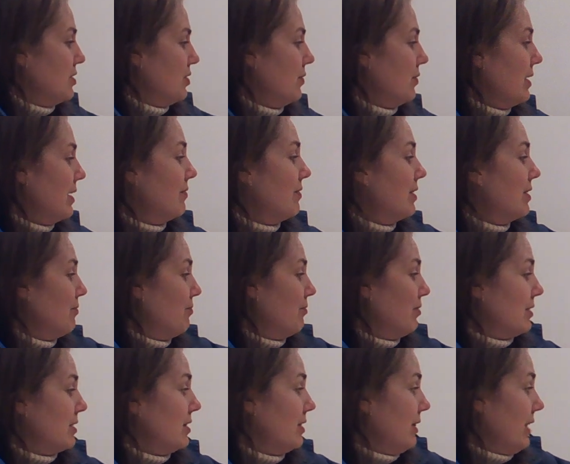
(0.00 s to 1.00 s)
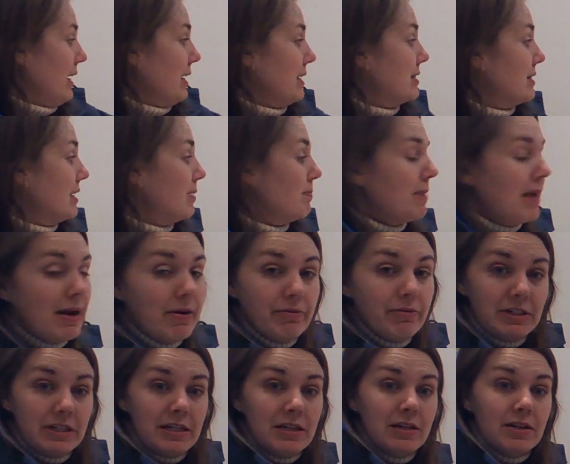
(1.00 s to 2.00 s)
So even if we're like skip
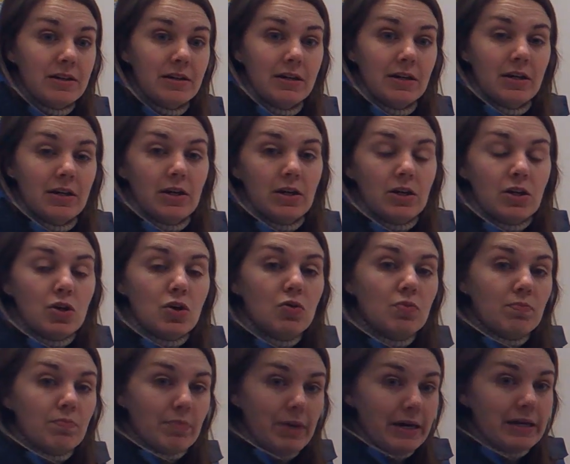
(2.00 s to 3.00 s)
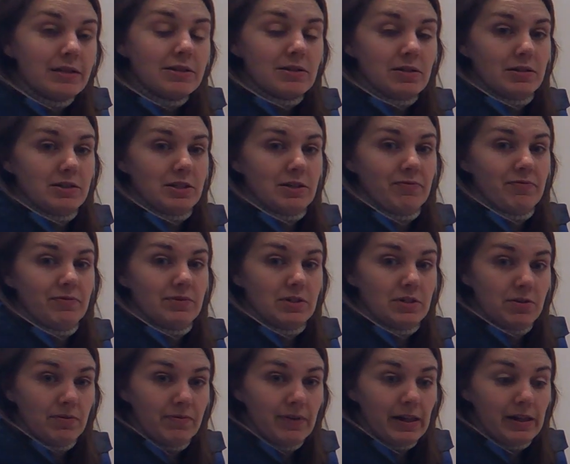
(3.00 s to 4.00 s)
counting, you might start to
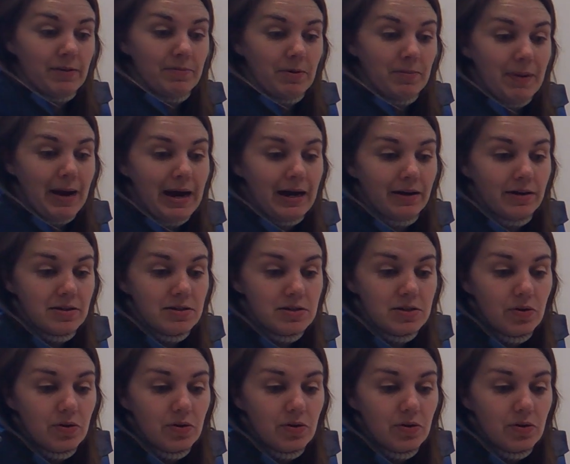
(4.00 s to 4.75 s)
develop a pattern.